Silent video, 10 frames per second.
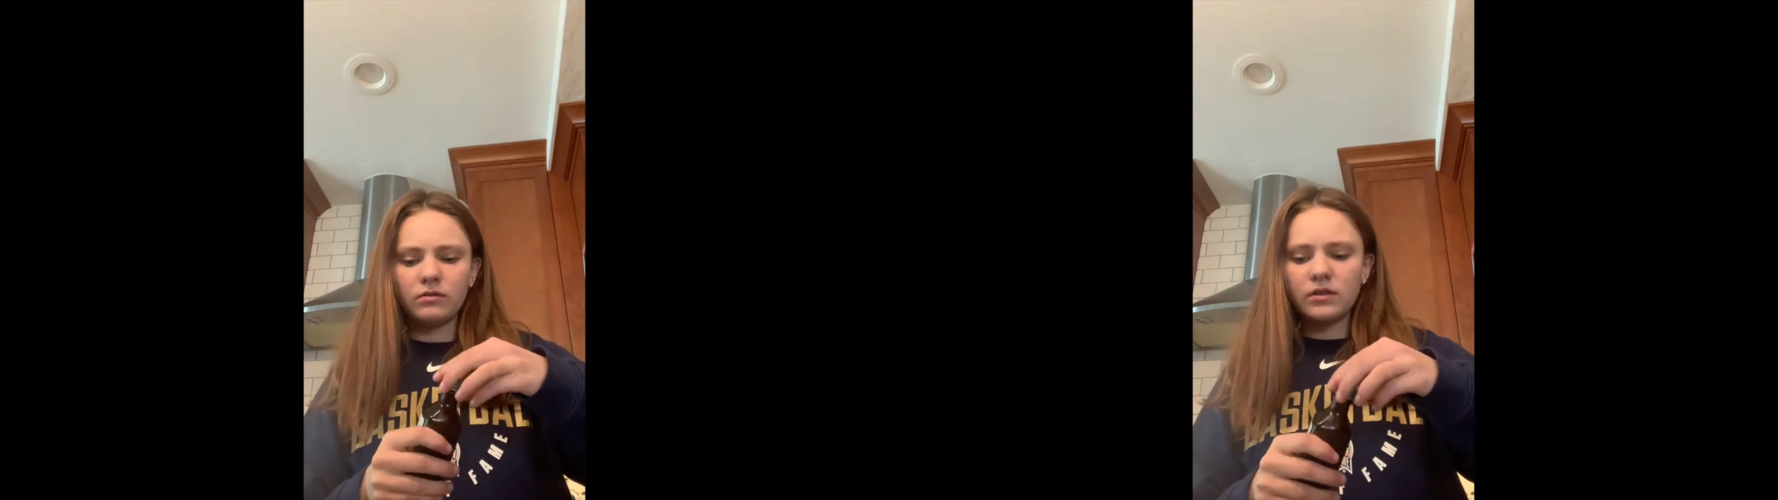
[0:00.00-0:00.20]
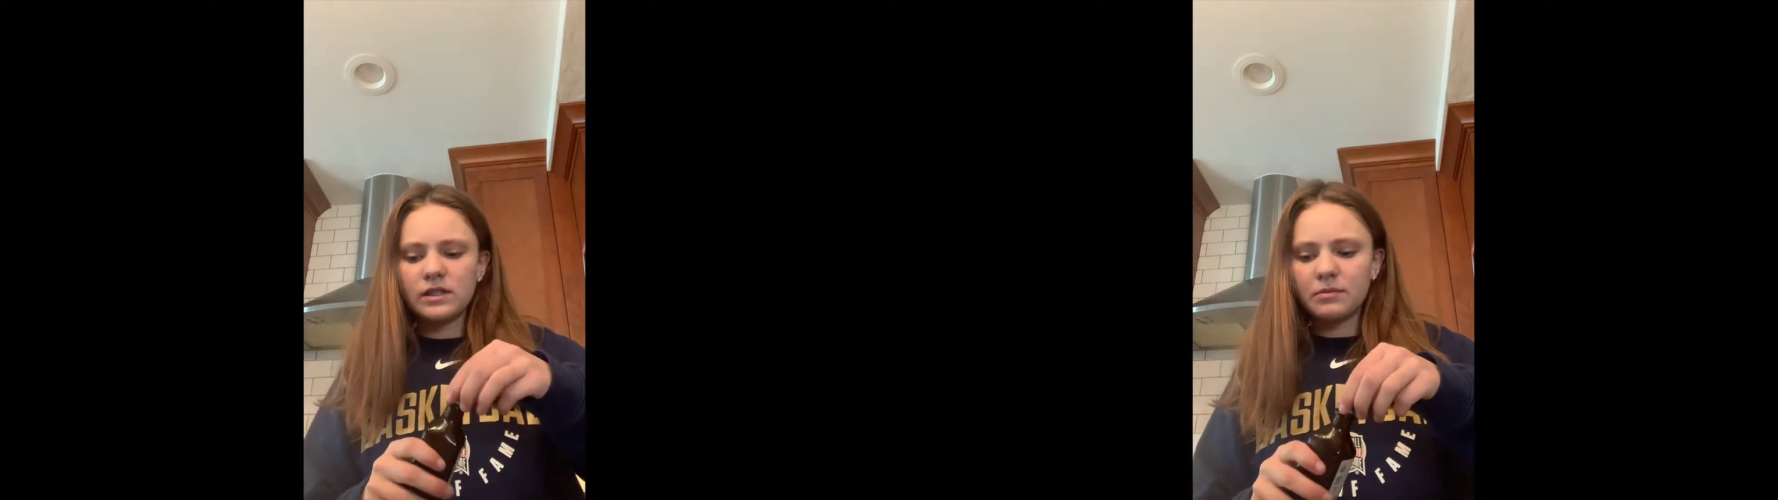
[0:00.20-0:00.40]

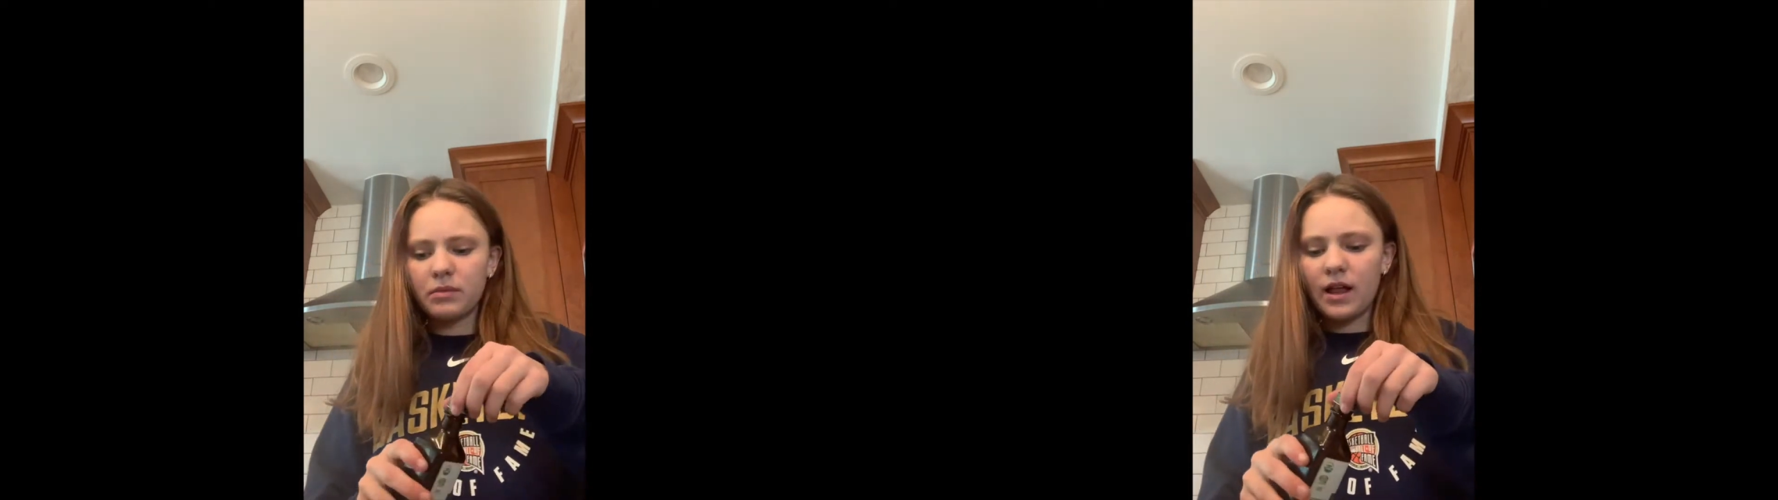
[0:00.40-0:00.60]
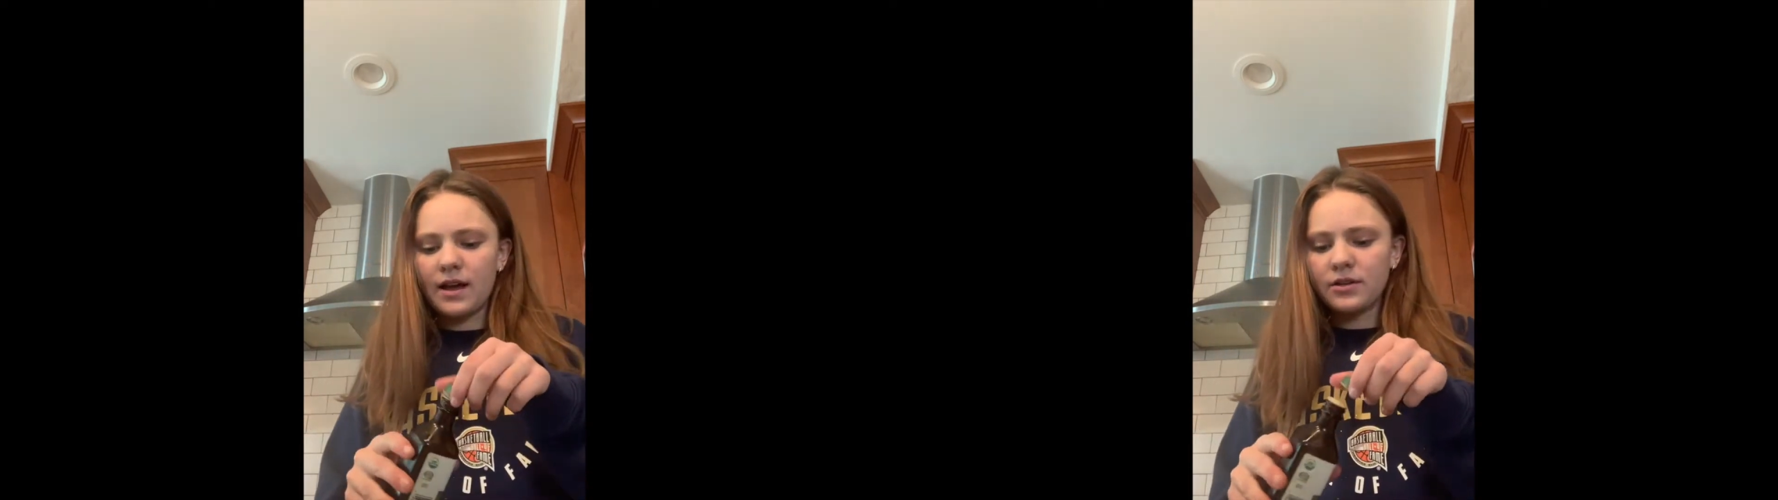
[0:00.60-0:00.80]

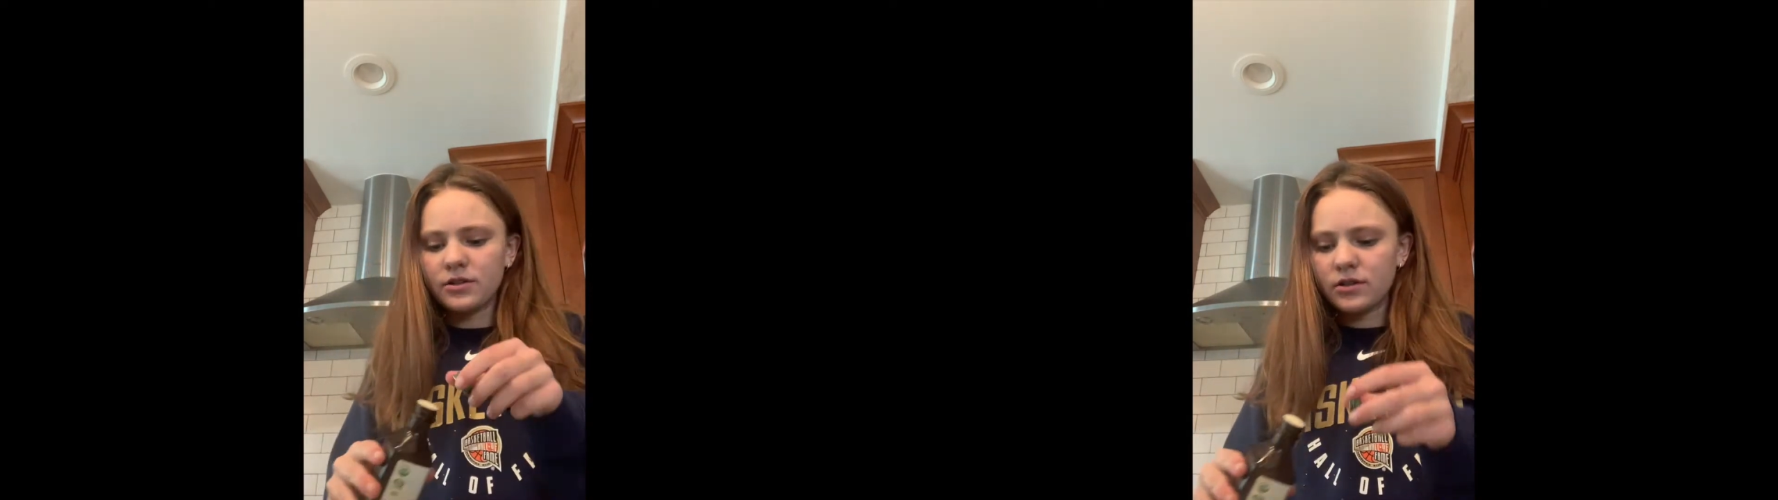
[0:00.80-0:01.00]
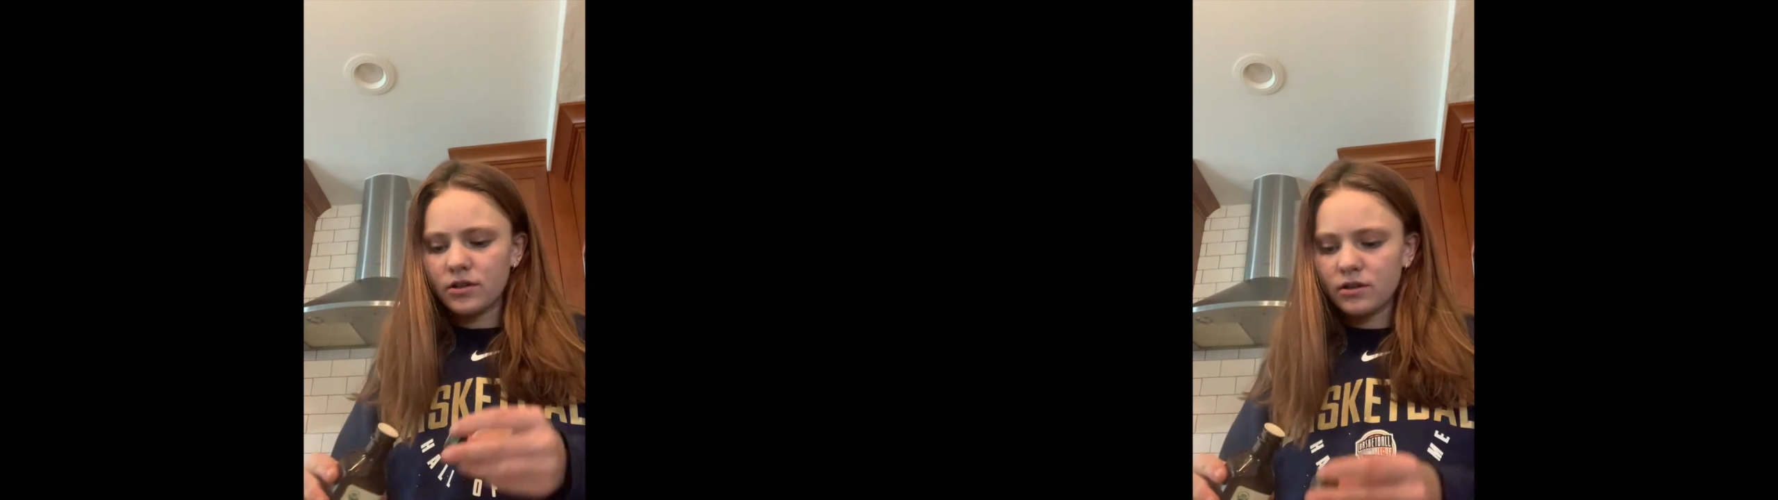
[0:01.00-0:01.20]
splash
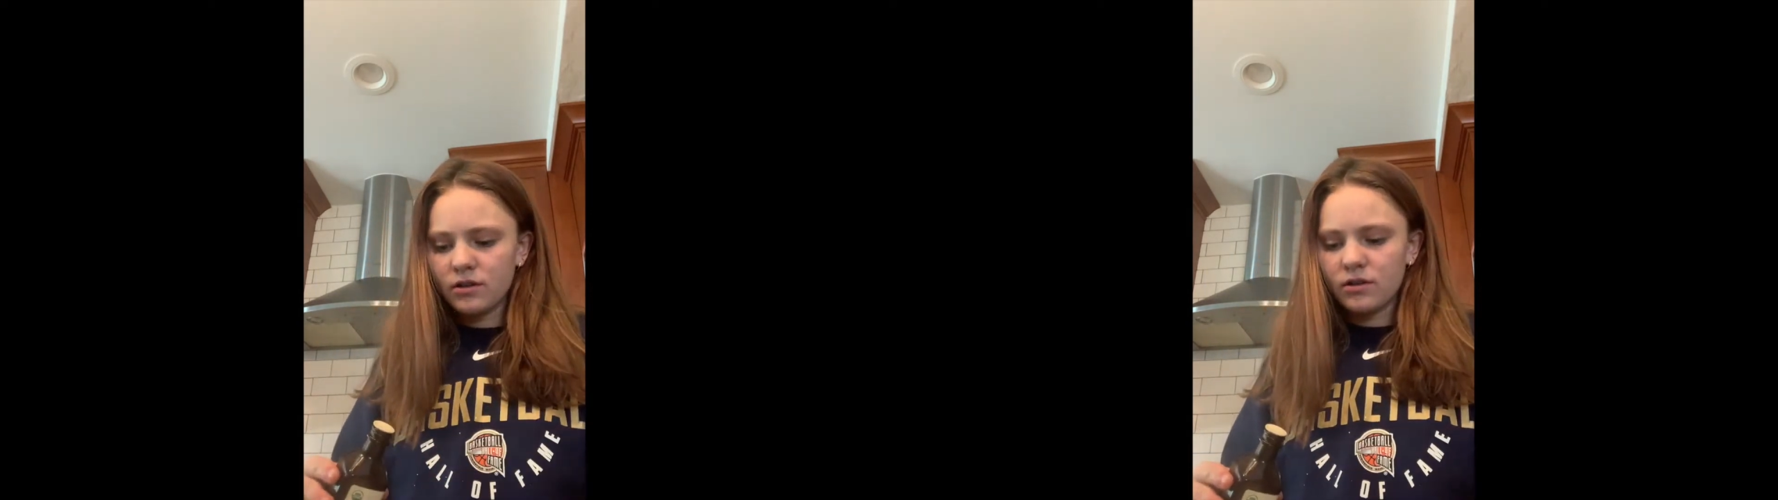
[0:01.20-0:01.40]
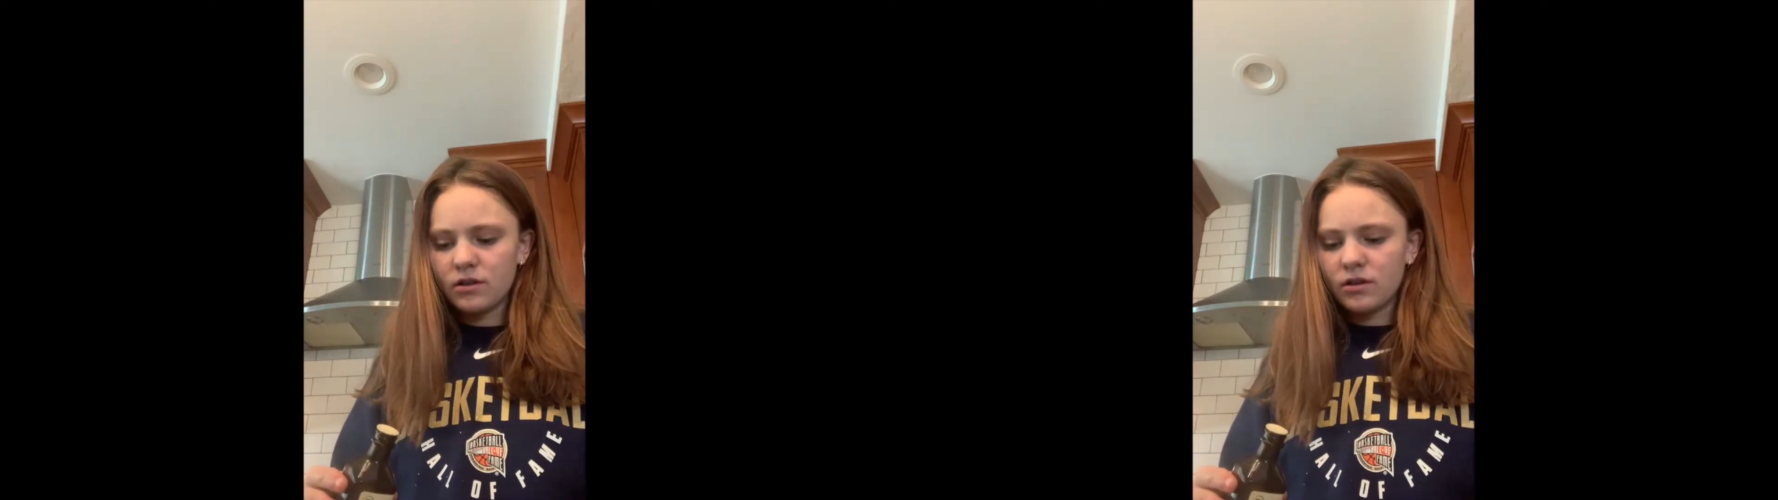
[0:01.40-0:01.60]

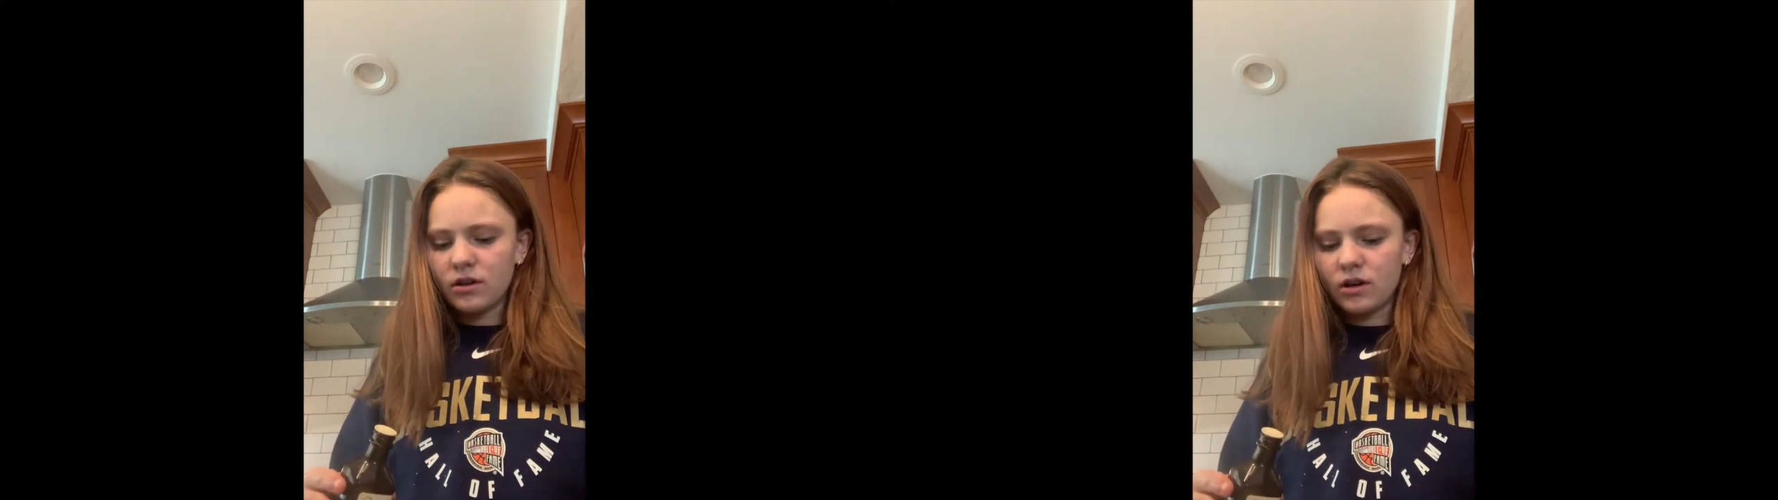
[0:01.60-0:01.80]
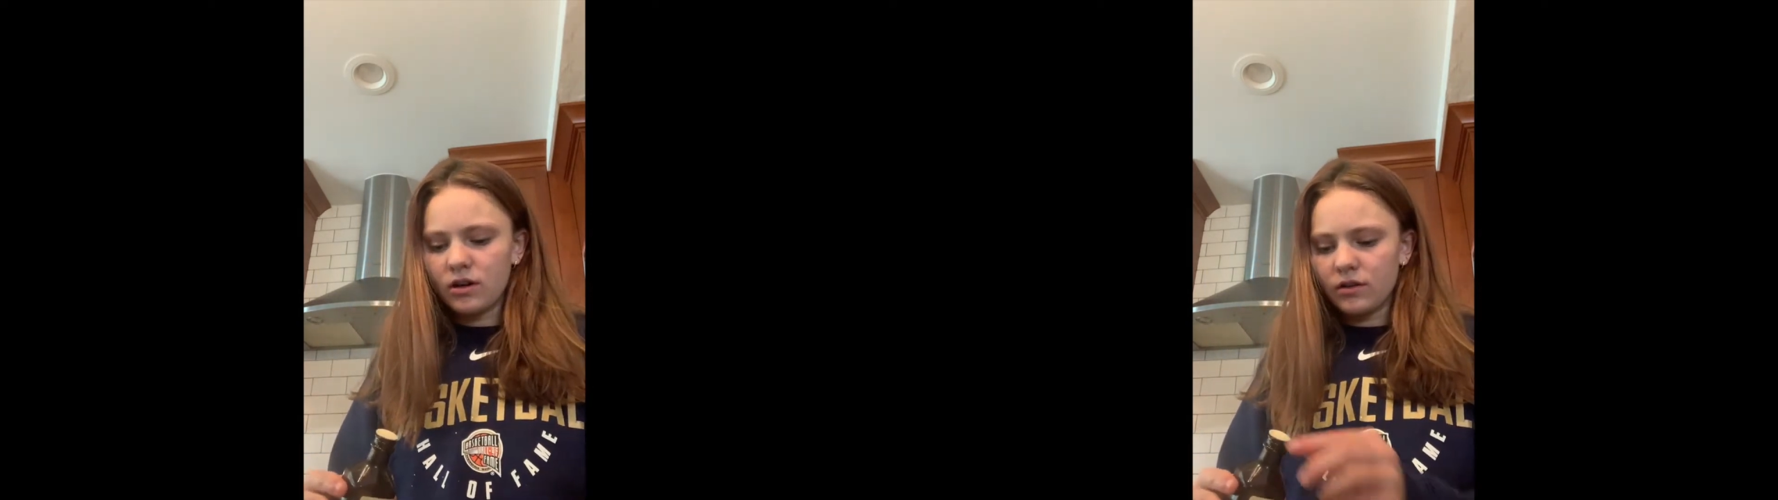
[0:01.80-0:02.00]

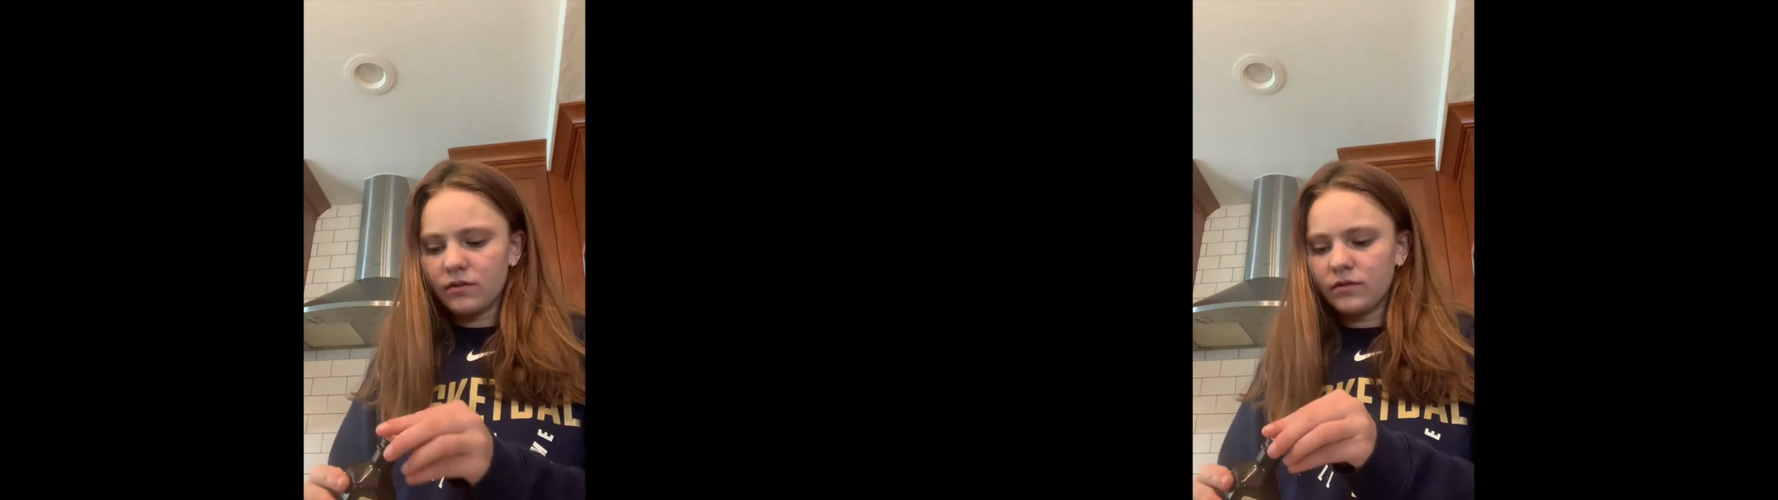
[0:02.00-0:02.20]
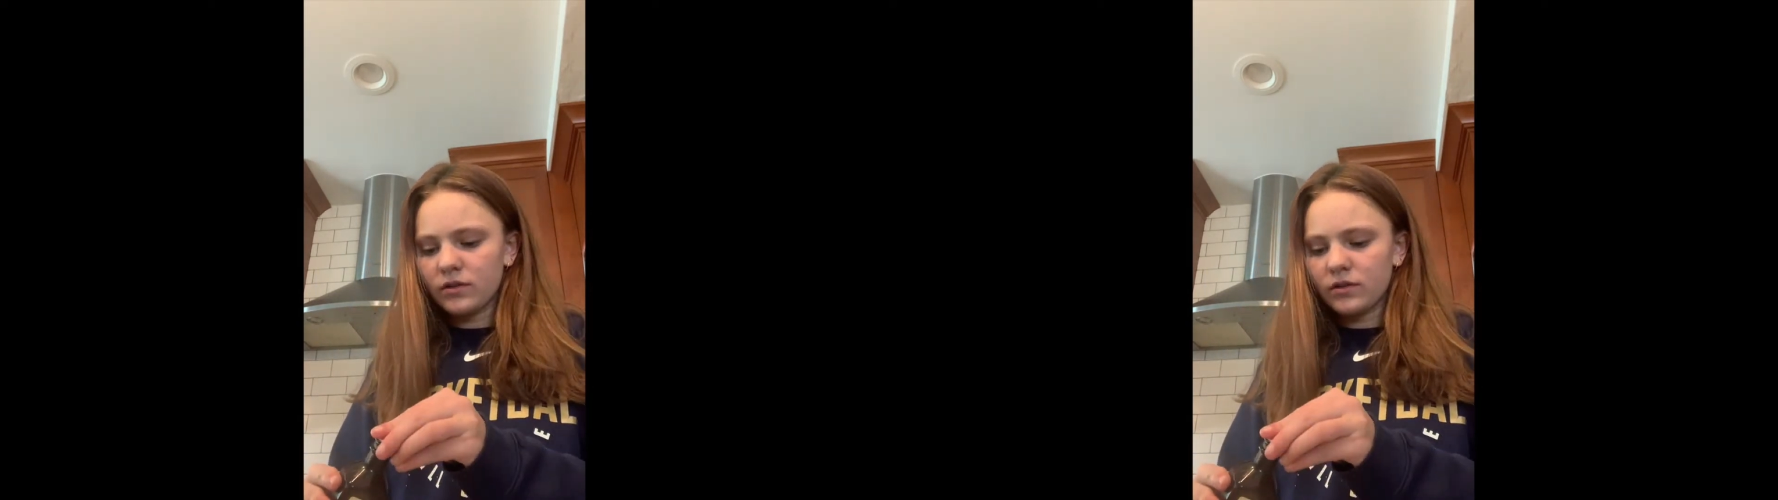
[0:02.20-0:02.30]
of